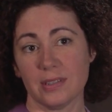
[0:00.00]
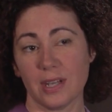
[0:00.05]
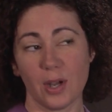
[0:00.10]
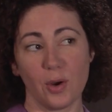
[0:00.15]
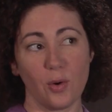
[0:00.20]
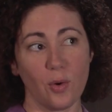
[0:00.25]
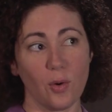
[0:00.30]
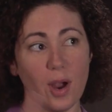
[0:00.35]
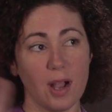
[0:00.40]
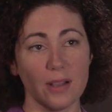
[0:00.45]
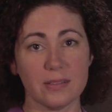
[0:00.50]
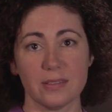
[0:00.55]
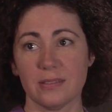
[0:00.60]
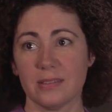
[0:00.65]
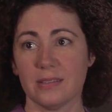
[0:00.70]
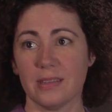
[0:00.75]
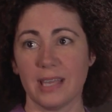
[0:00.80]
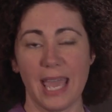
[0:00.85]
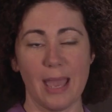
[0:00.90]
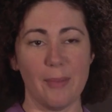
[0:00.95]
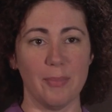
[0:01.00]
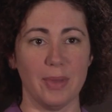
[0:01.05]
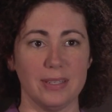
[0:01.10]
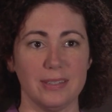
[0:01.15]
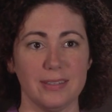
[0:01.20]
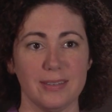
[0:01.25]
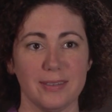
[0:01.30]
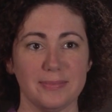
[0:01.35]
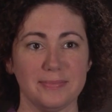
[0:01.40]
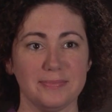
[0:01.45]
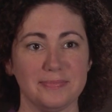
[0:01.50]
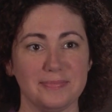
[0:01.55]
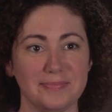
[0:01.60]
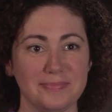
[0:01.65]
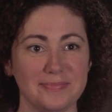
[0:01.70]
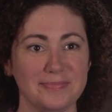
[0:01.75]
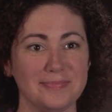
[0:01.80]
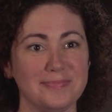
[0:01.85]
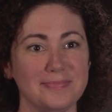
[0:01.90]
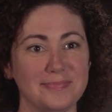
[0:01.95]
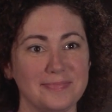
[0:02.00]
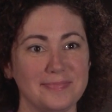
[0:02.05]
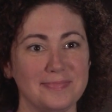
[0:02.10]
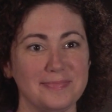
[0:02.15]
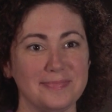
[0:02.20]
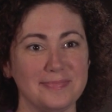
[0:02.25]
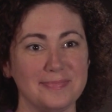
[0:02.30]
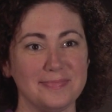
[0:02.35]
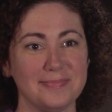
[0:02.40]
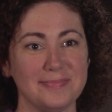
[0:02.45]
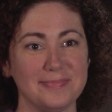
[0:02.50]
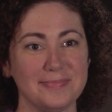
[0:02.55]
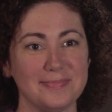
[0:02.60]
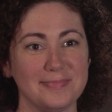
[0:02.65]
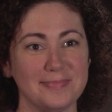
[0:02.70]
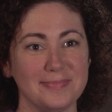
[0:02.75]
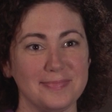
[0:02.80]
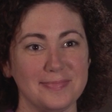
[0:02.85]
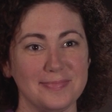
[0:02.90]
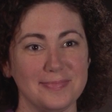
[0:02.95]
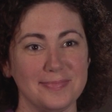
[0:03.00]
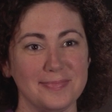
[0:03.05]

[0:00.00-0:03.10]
across the gambit. So when I work with